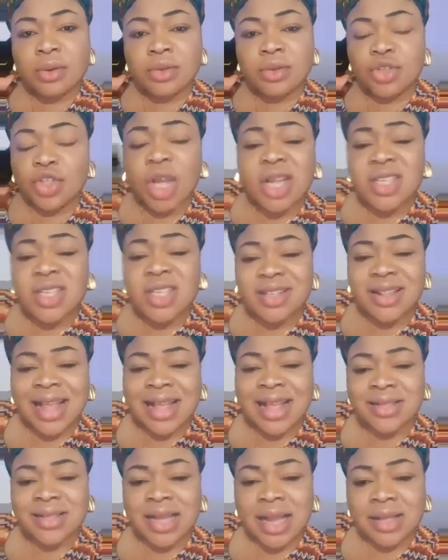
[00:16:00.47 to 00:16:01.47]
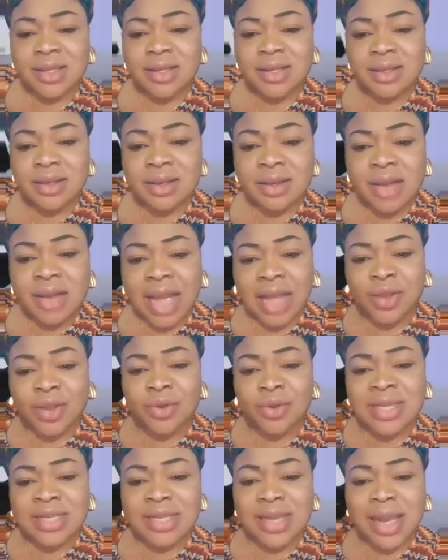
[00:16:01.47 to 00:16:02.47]
Just like that. Are
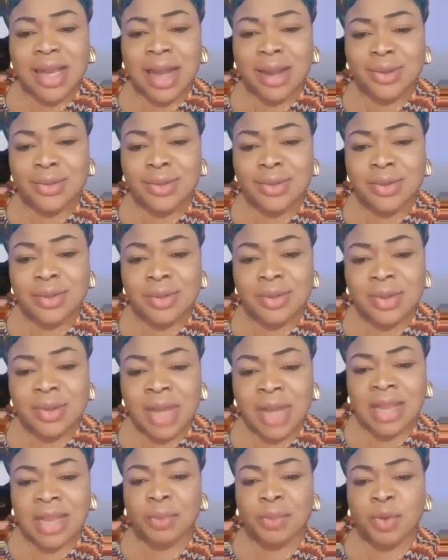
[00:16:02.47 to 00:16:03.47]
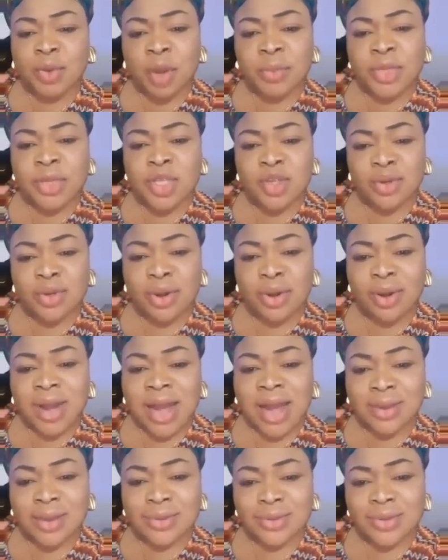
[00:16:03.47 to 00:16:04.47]
you in the house? I am coming to your
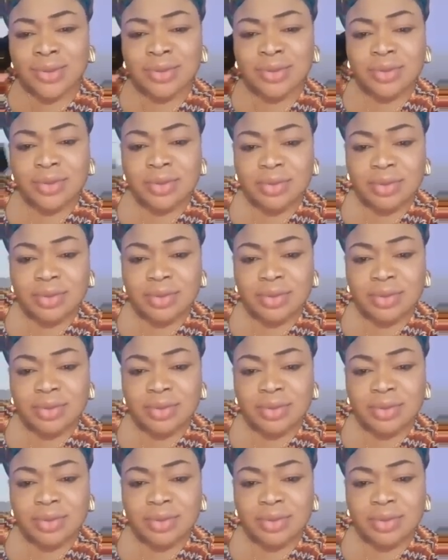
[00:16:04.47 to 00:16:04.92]
house.